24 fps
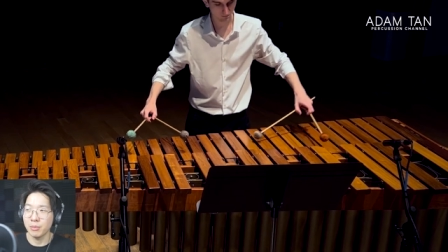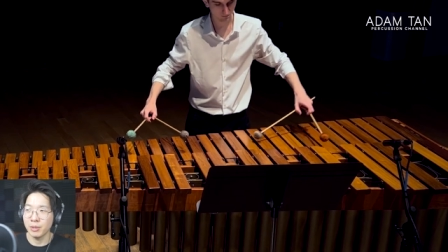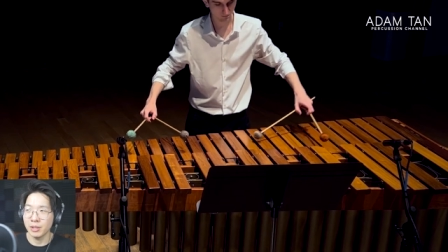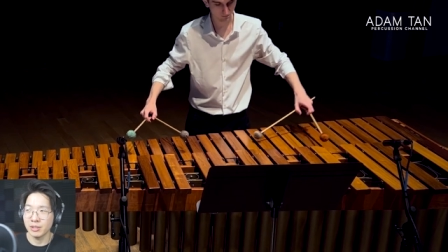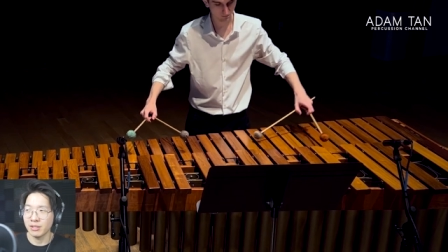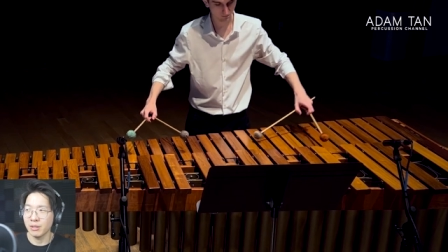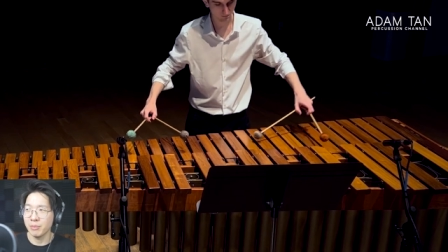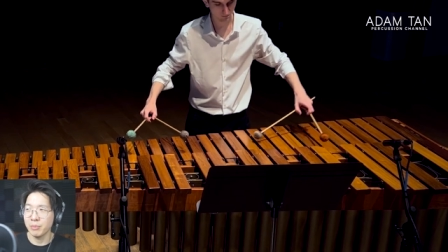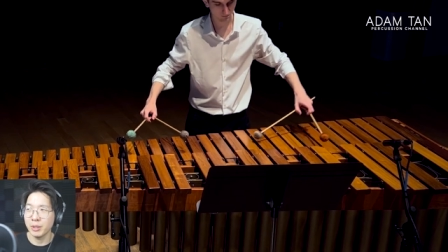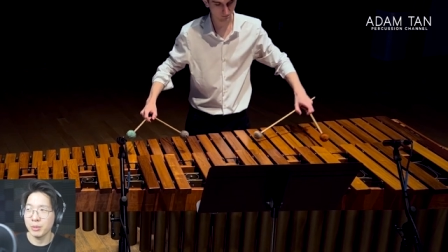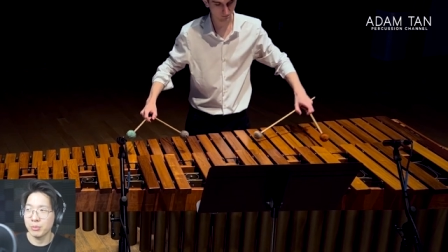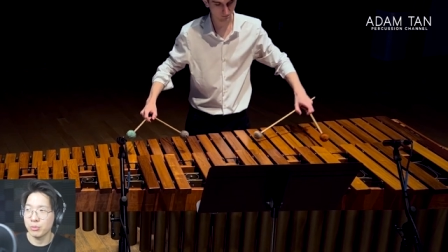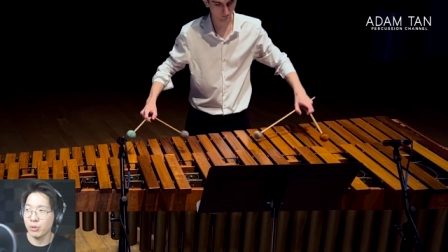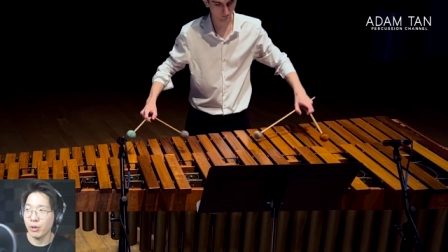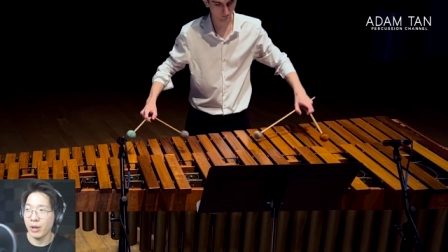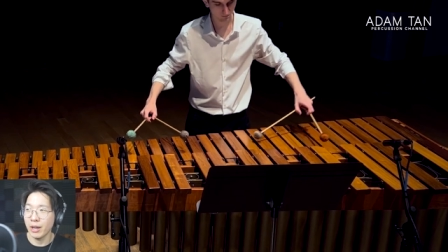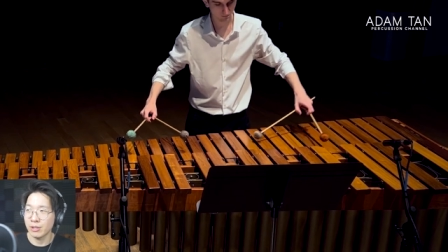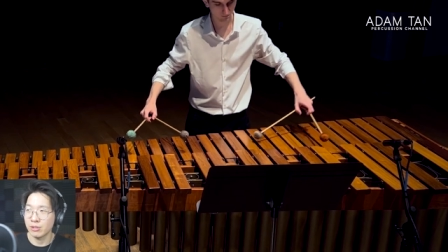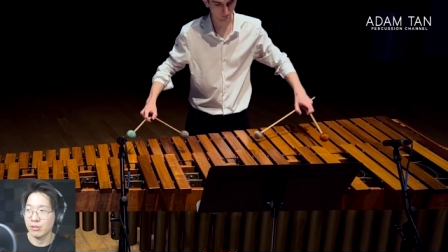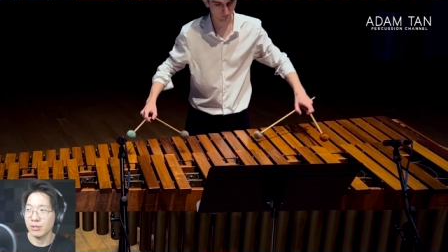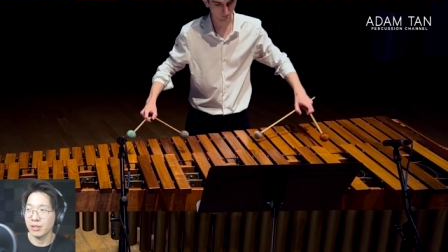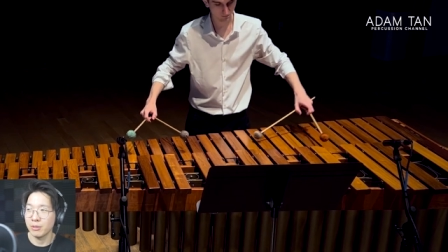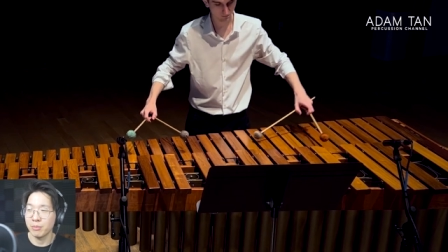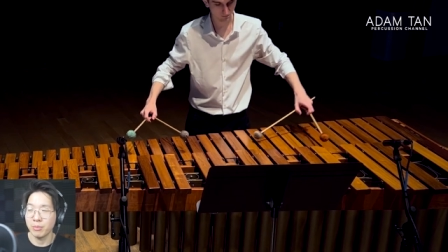but some people
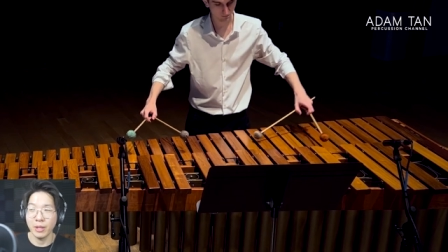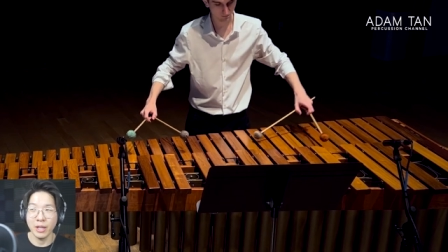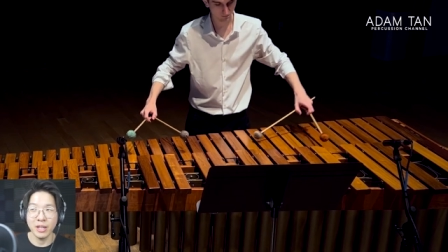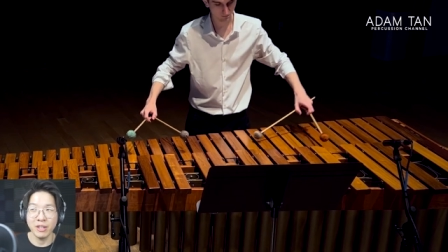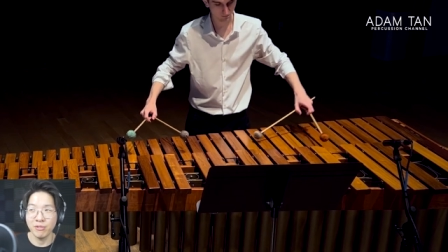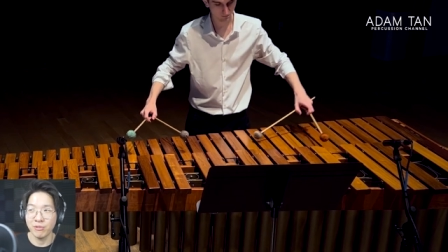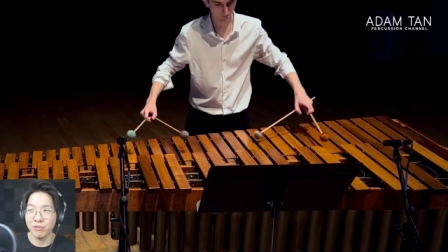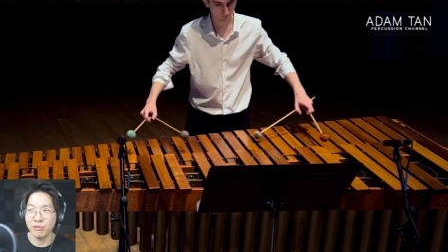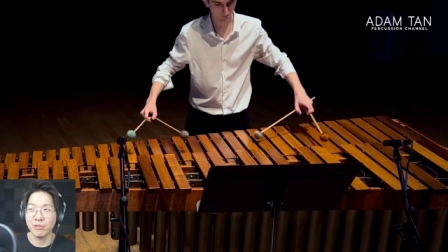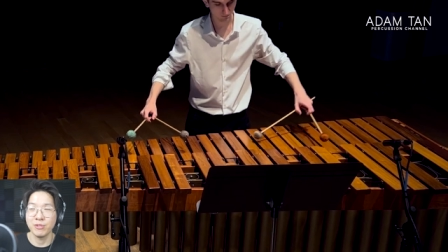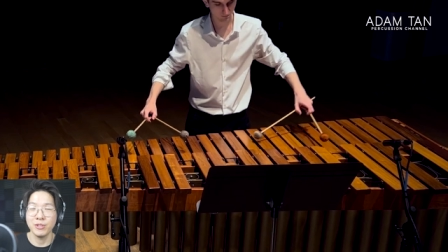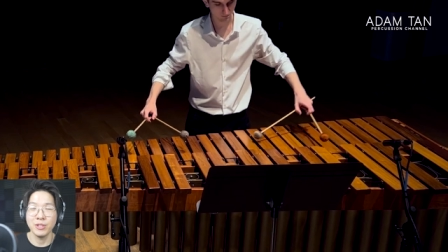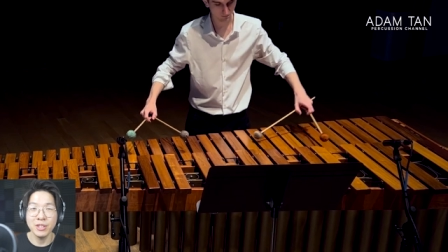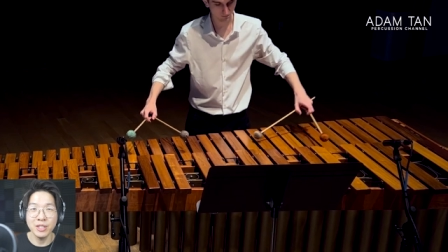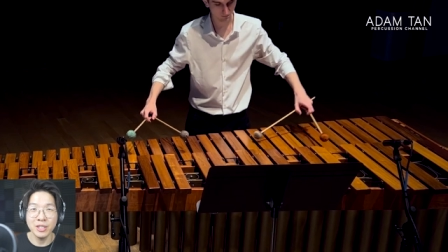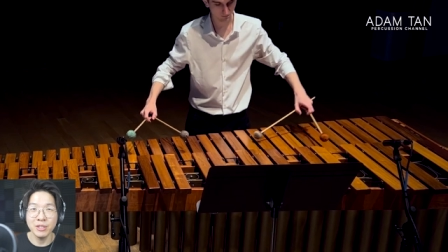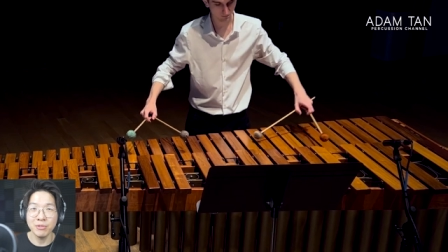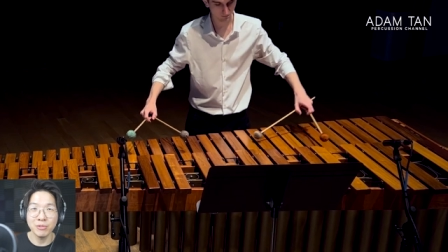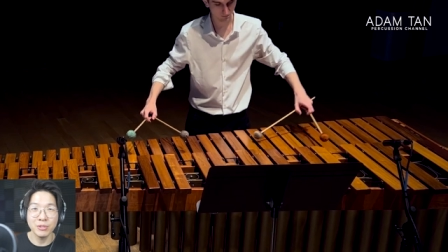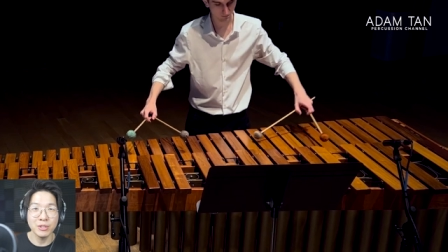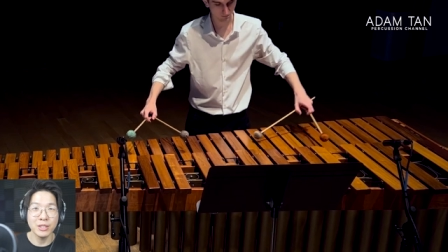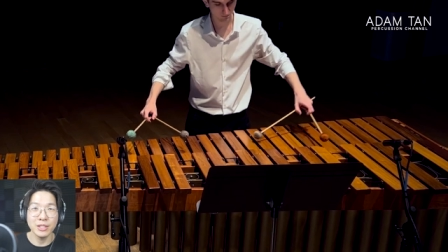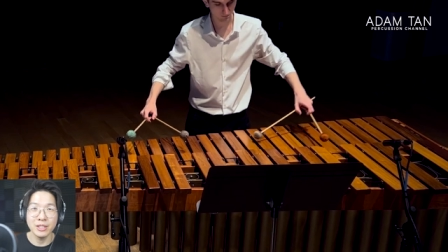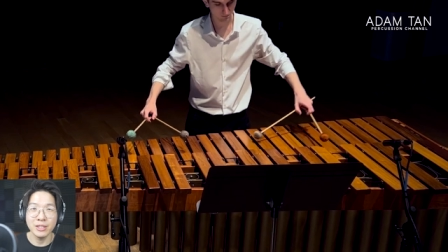actually play
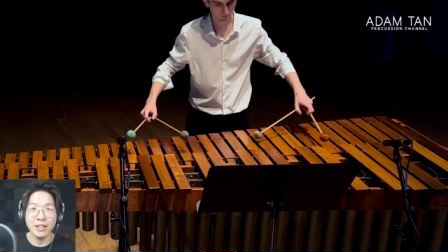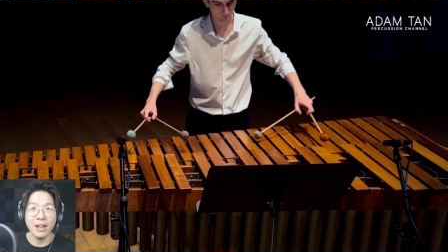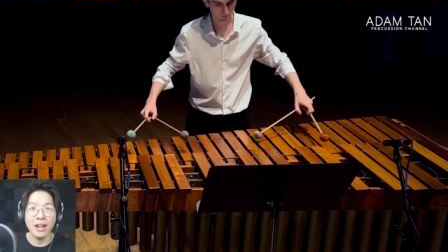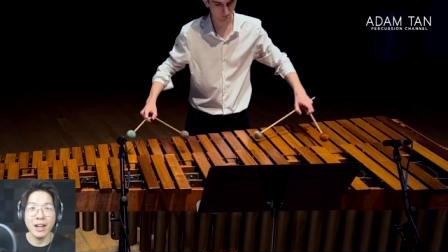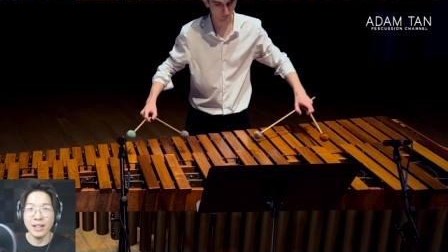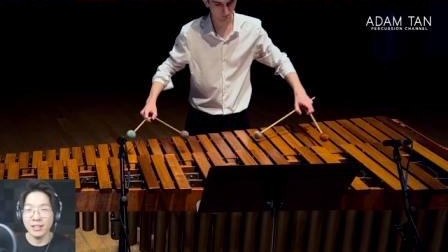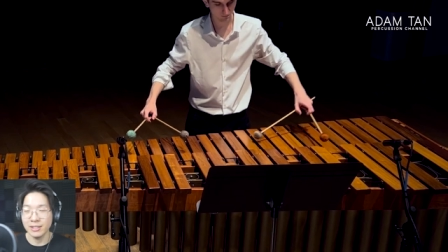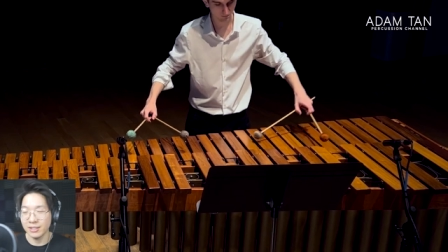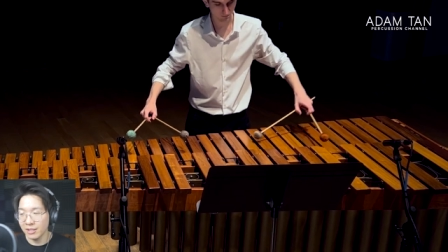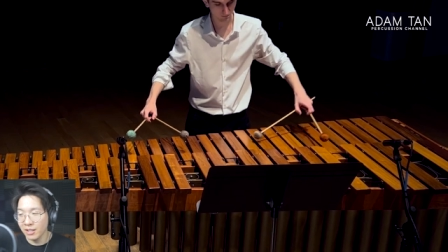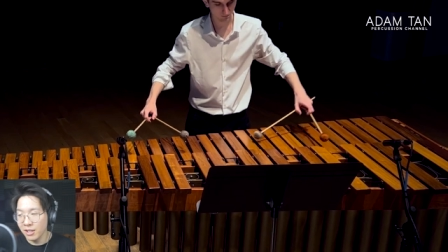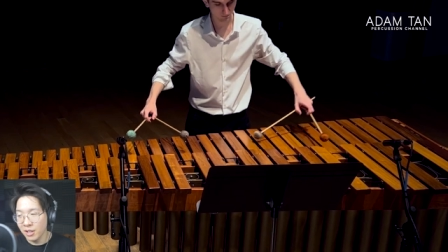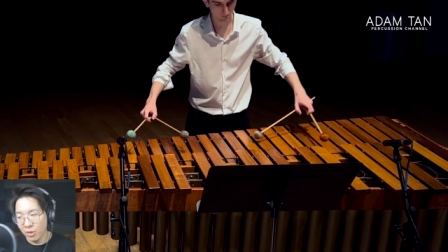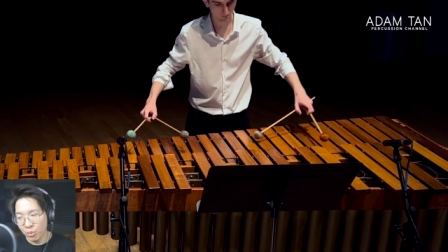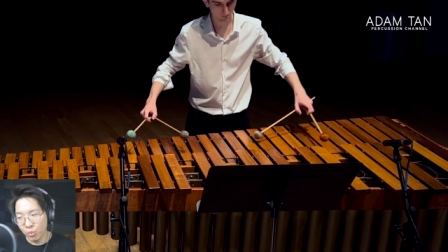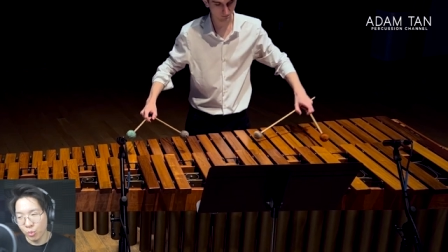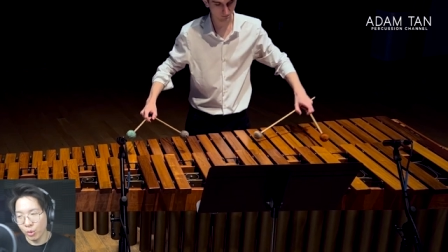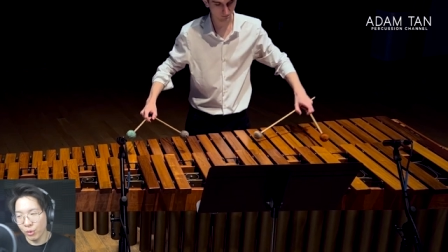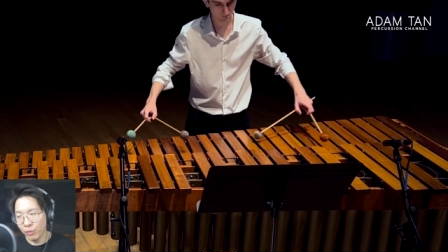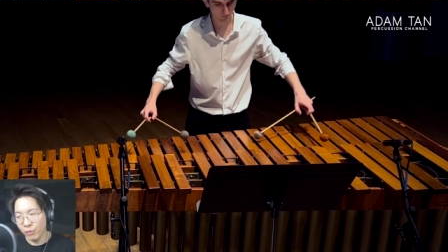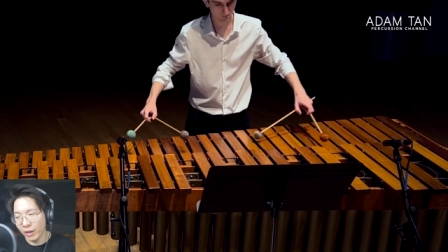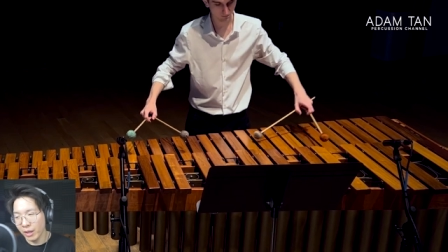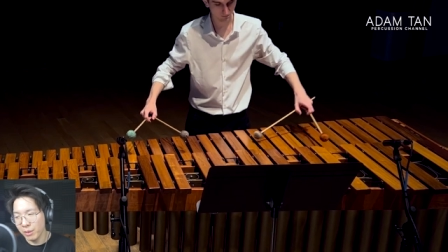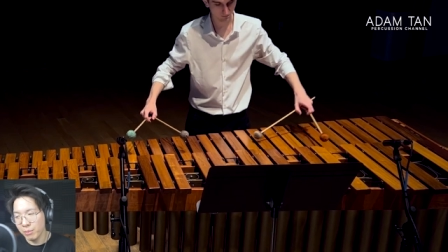really, really nice
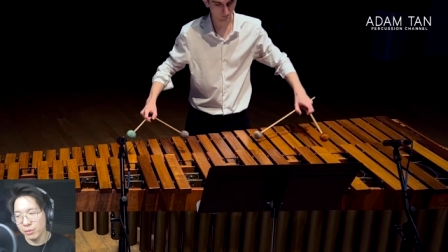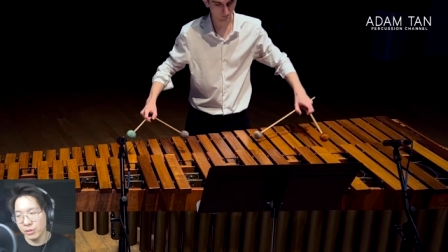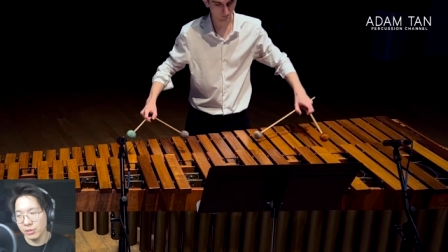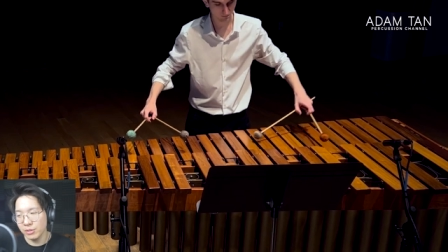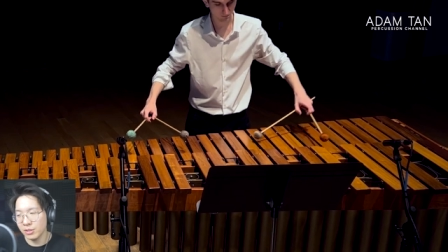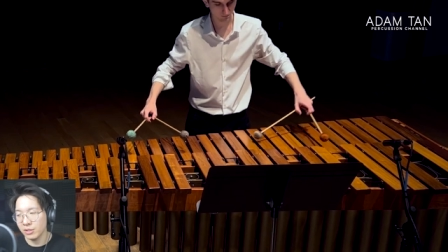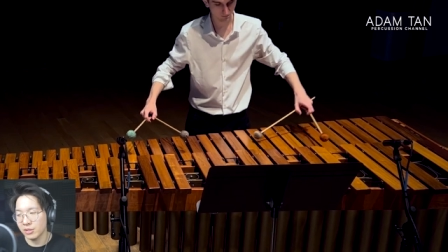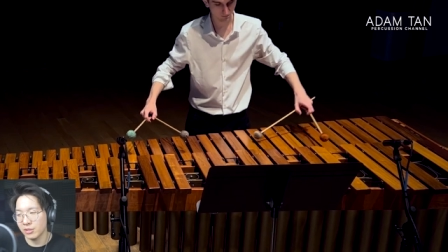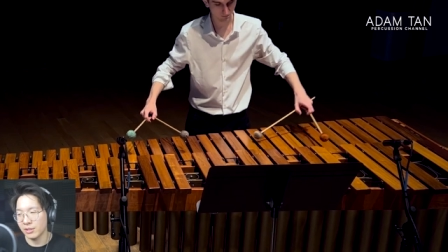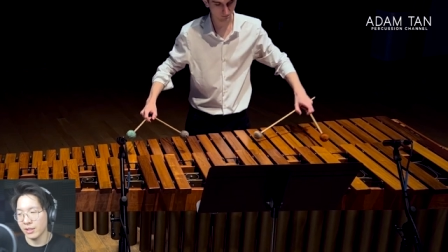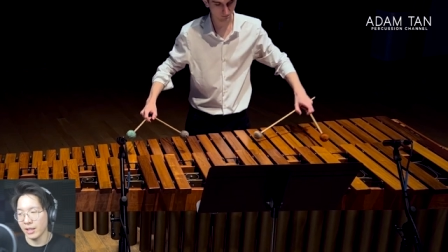with a music